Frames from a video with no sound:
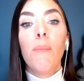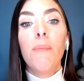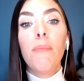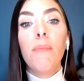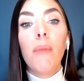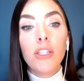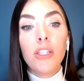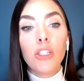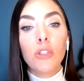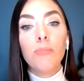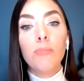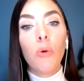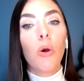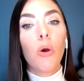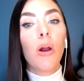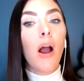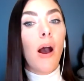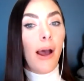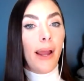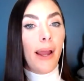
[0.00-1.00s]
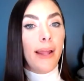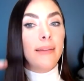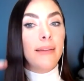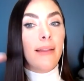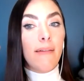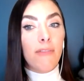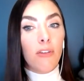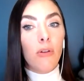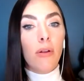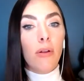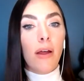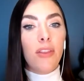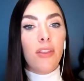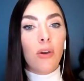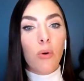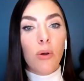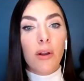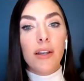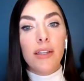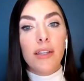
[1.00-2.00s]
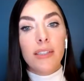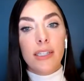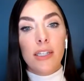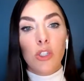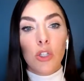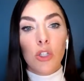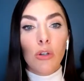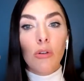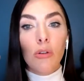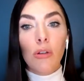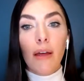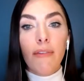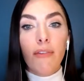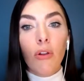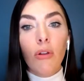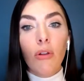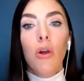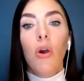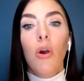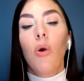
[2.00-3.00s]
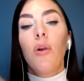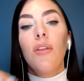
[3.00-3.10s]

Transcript: much more high level at the organizational level